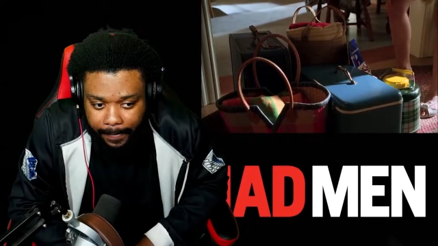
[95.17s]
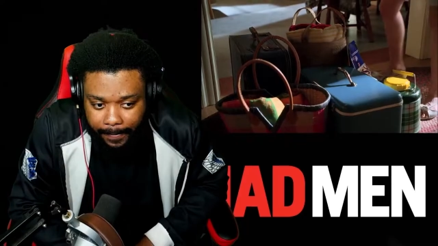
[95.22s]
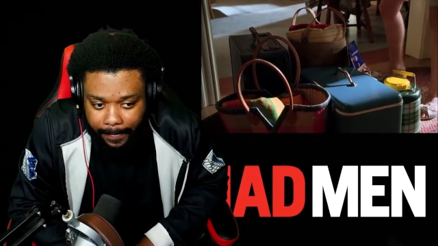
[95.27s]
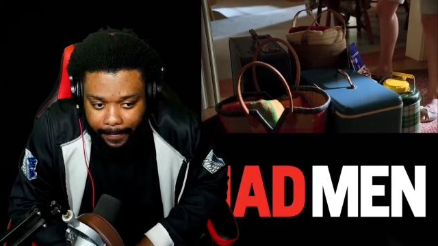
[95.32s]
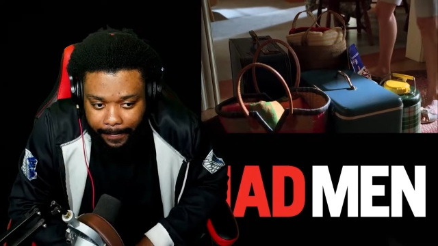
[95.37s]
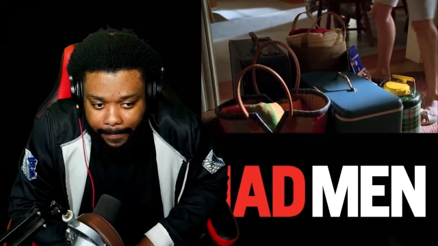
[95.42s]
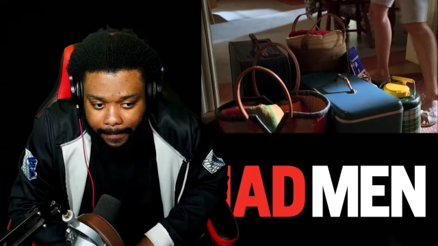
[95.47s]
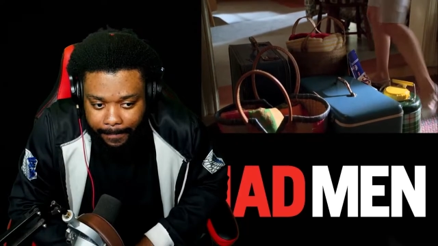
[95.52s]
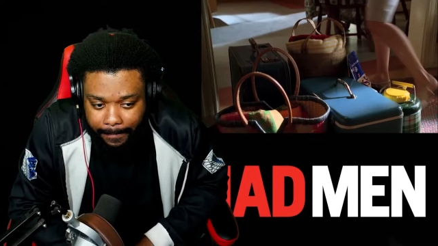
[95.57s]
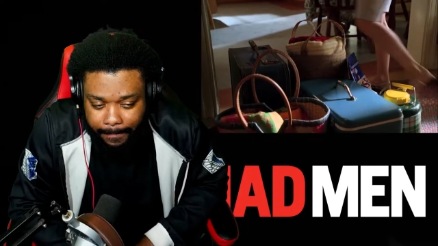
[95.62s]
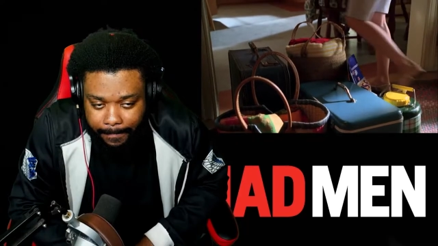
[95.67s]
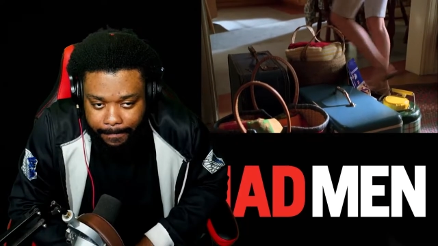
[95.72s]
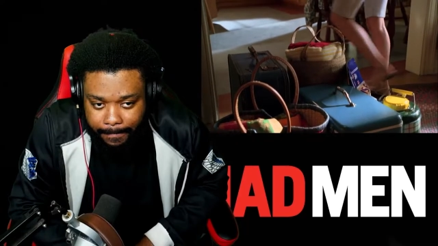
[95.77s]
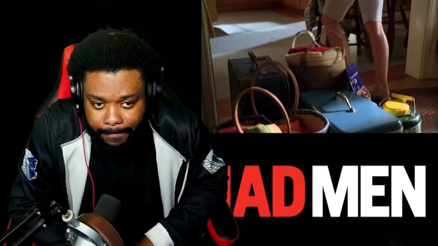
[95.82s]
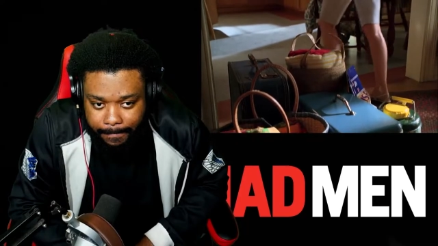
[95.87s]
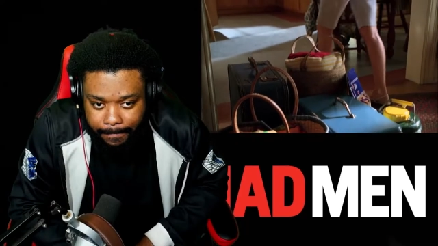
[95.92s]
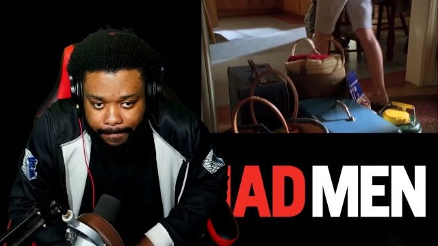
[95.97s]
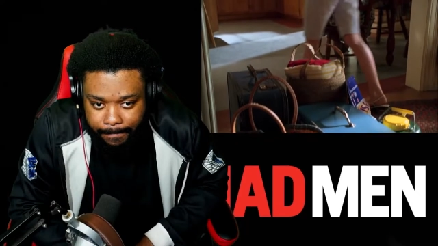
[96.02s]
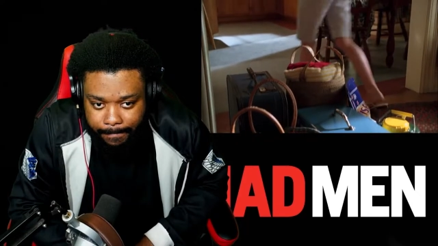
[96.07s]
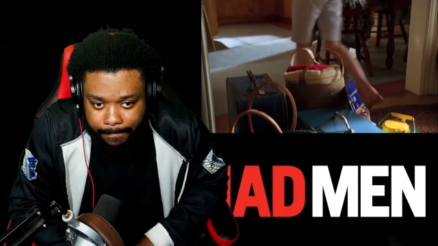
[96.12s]

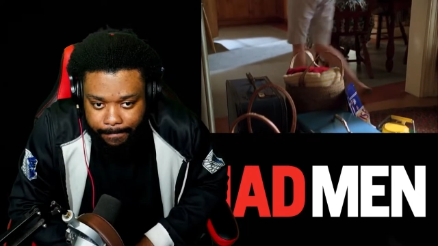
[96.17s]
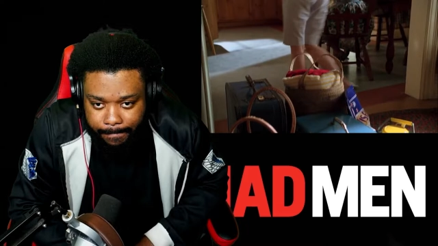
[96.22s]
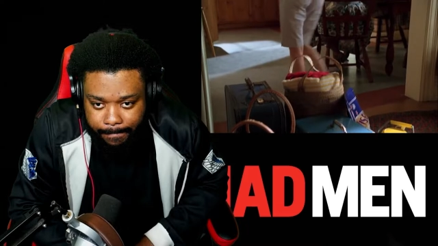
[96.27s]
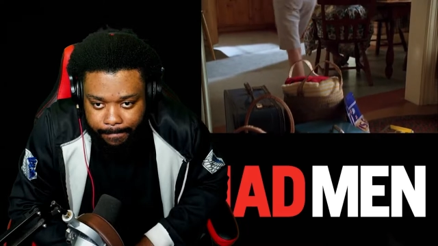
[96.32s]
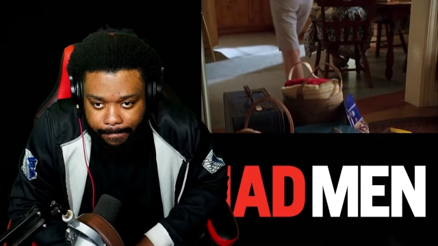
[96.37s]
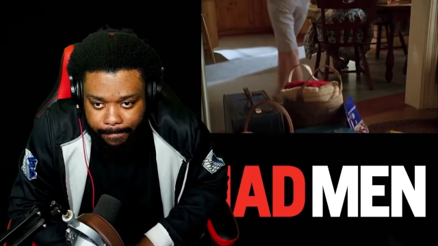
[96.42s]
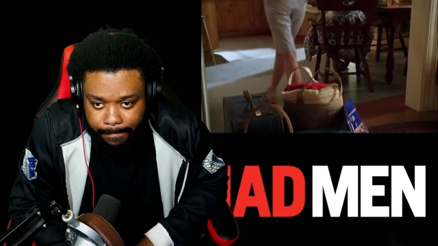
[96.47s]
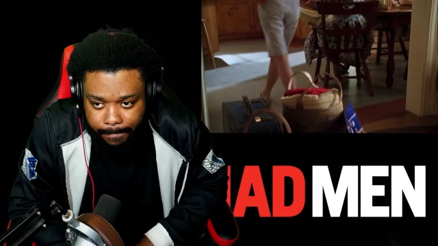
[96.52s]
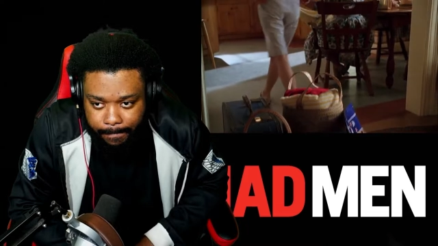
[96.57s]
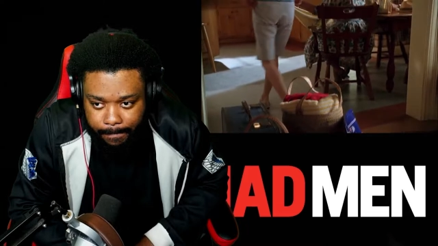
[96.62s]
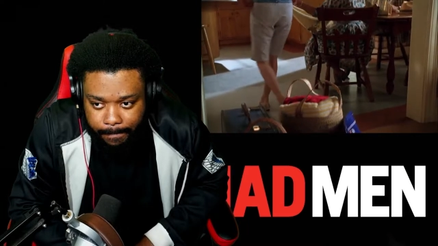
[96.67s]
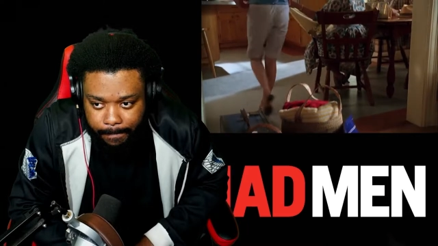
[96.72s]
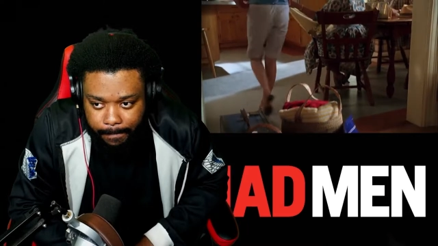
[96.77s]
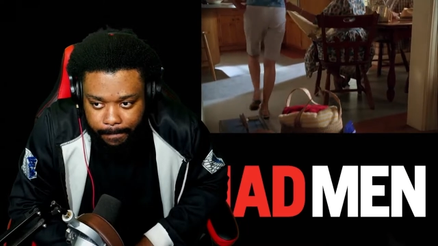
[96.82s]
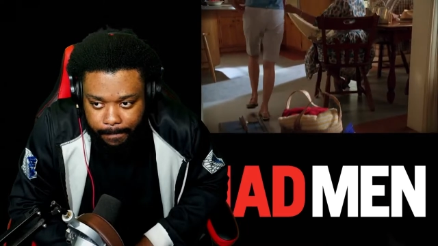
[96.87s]
(silence)